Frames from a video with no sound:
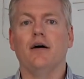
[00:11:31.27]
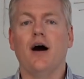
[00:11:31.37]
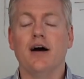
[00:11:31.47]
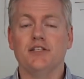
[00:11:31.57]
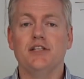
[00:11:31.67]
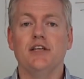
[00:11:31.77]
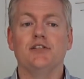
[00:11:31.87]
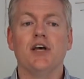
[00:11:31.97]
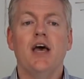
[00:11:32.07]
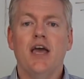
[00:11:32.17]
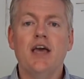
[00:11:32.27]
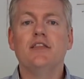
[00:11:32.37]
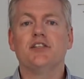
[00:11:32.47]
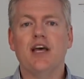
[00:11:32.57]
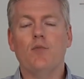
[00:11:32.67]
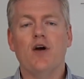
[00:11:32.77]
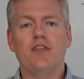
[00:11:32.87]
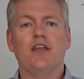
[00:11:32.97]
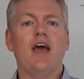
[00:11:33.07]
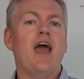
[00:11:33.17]
ICs. In the same way
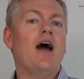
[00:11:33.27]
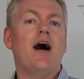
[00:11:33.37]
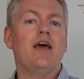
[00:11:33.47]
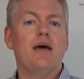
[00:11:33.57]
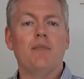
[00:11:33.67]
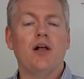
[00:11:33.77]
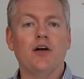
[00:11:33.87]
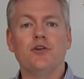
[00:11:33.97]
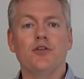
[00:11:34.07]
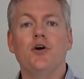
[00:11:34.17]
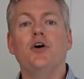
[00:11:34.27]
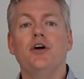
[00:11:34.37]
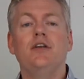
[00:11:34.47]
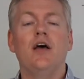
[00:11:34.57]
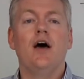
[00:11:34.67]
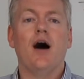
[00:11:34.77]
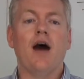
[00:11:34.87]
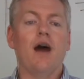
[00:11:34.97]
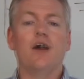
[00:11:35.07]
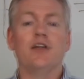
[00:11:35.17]
that AI and ML under the hood,
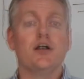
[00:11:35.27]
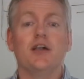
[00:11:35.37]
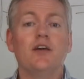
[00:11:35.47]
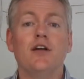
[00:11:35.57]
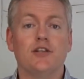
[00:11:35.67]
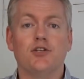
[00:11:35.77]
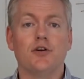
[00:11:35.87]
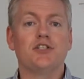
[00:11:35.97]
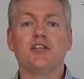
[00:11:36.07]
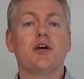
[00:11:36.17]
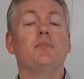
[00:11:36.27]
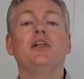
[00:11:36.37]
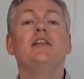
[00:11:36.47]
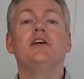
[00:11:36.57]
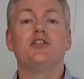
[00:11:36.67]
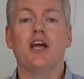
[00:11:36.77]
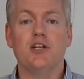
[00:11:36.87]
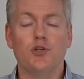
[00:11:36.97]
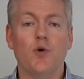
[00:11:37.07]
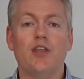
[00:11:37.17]
uh, internet search has completely
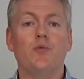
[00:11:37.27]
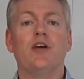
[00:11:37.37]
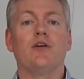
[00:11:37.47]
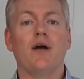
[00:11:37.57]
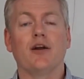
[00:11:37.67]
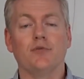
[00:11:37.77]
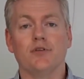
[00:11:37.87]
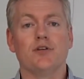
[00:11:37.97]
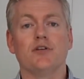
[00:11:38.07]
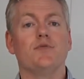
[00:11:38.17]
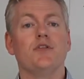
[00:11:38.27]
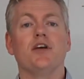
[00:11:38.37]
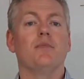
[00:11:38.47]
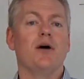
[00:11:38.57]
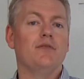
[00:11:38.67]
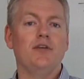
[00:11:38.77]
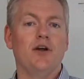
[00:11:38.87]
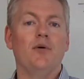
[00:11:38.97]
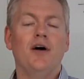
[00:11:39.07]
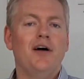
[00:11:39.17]
changed the way that we interact with search. We think about, you
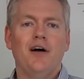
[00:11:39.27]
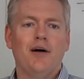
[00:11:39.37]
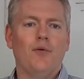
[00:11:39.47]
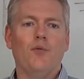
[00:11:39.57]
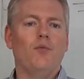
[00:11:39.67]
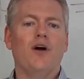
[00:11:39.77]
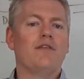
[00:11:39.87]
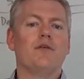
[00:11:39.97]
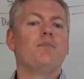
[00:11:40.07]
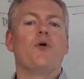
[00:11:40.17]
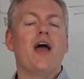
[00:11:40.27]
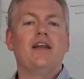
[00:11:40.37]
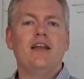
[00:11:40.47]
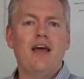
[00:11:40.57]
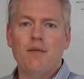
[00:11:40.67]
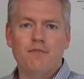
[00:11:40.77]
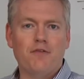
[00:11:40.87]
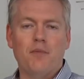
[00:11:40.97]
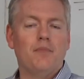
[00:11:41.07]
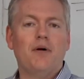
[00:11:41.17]
know, whatever brand name
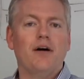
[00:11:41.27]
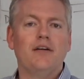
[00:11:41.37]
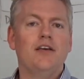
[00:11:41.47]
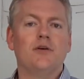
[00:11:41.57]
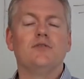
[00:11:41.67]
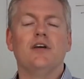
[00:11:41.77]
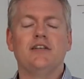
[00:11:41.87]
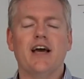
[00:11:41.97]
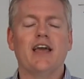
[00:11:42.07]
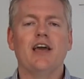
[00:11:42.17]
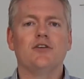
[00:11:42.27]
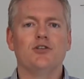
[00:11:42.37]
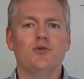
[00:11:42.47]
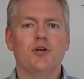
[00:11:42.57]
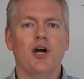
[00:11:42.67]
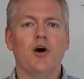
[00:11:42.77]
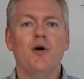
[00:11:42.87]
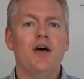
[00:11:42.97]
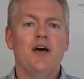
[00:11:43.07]
from, you know, a decade or two ago